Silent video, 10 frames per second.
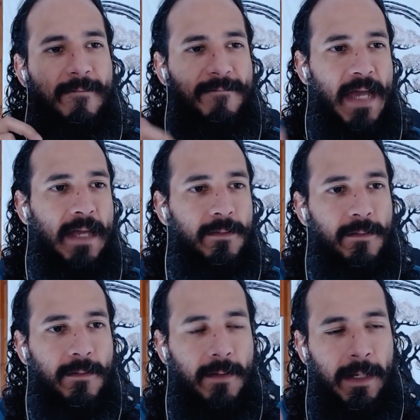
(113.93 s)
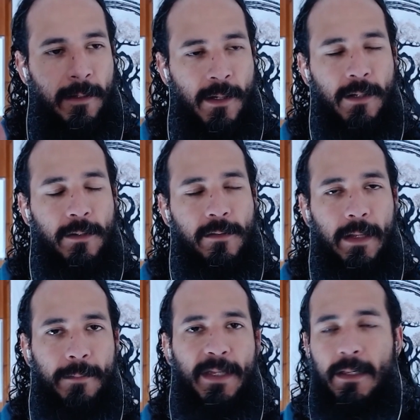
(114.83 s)
fans and nerds
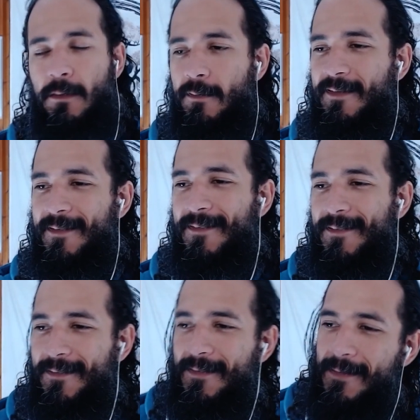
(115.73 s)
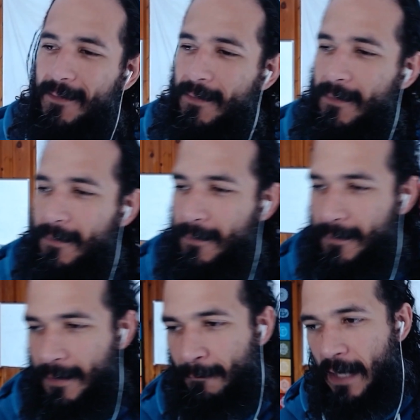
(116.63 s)
like me.
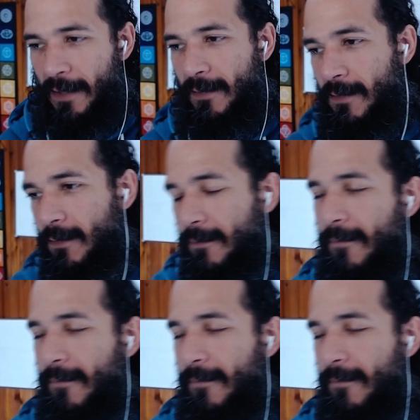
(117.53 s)
The Maiar,